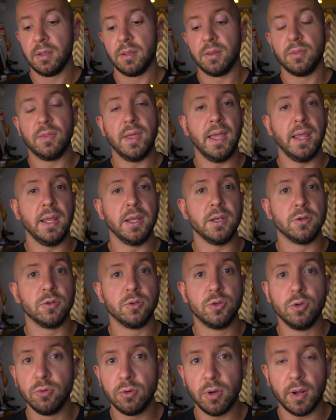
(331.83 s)
they
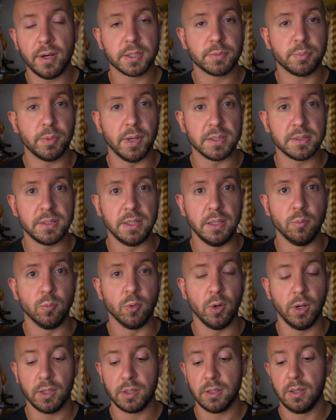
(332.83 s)
do not express
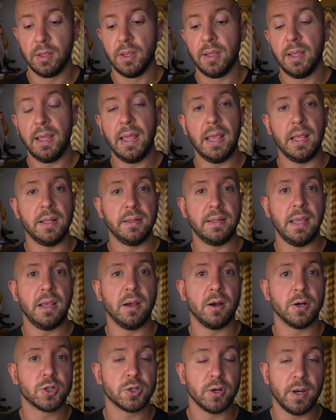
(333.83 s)
teamwork, and they
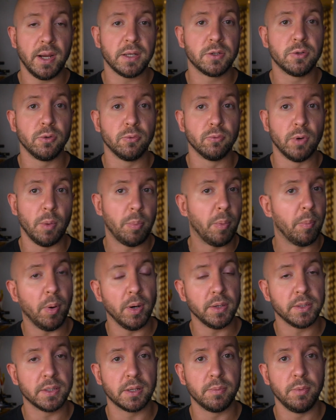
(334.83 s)
are trying to rip
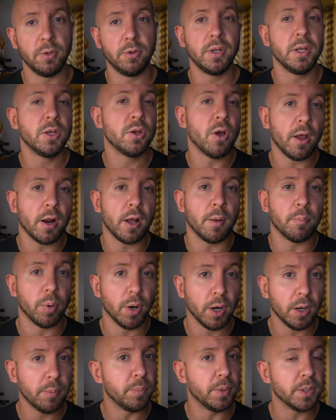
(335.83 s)
apart the community, not on
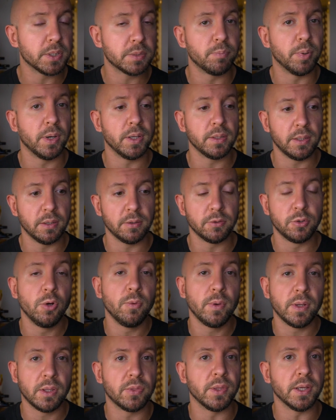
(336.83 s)
purpose, but they're
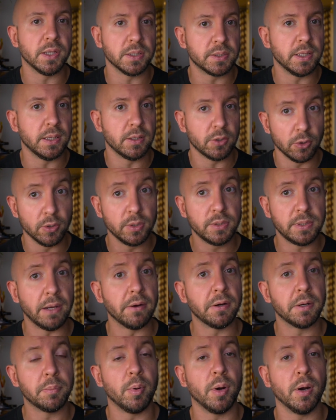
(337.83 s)
doing things that could
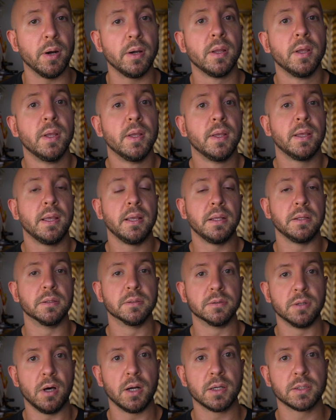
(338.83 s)
tear it apart in the
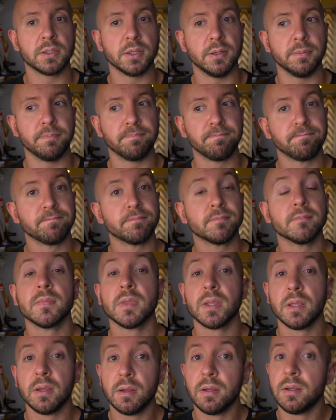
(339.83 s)
long term.
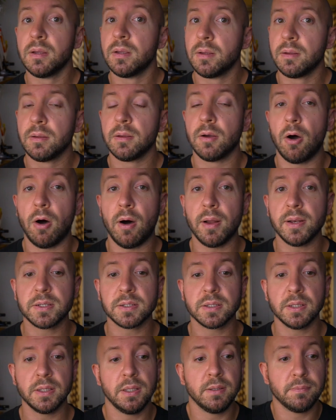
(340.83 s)

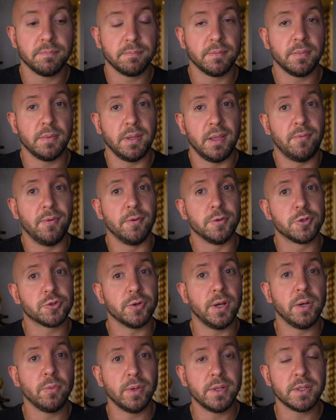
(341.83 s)
Honestly, if it was
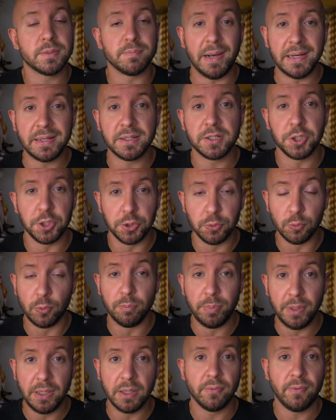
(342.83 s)
Tradewinds, my decision
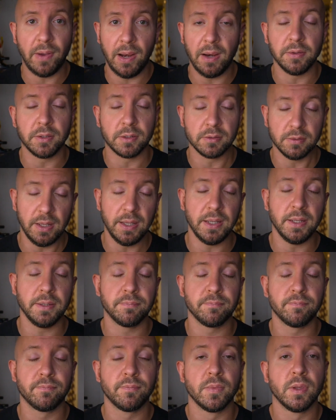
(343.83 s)
would be to fire the client.
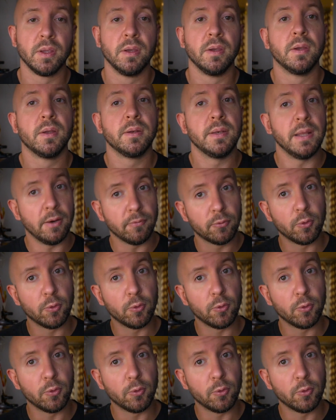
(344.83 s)
Now, of